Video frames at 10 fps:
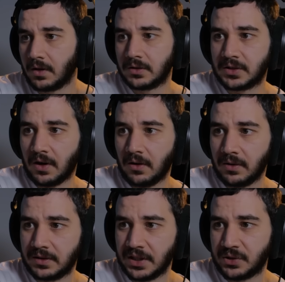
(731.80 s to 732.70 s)
So,
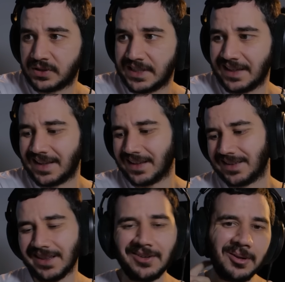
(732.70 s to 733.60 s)
did you see the
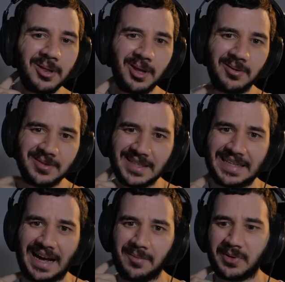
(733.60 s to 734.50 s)
little lonely
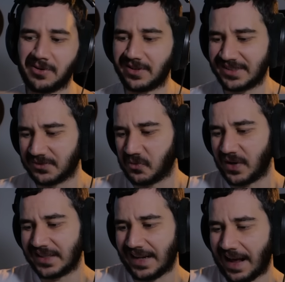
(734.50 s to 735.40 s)
happy chord, just
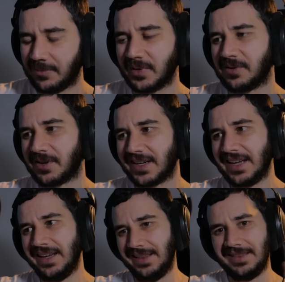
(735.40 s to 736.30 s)
one happy chord
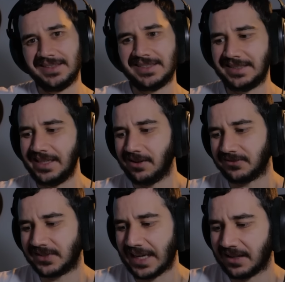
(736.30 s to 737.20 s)
in this sea of
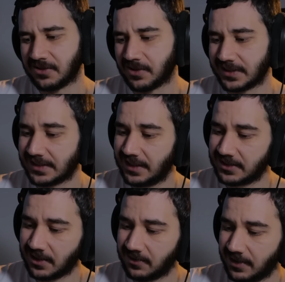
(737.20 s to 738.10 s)
sad chords?
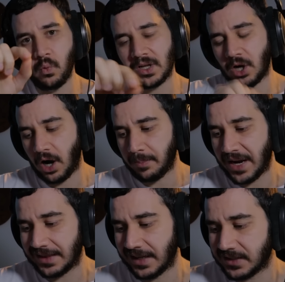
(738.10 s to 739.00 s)
So, what caught
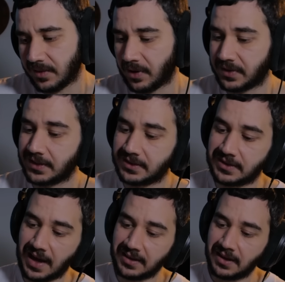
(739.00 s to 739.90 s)
my attention about this is
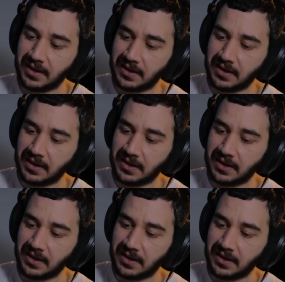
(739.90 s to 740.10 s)
that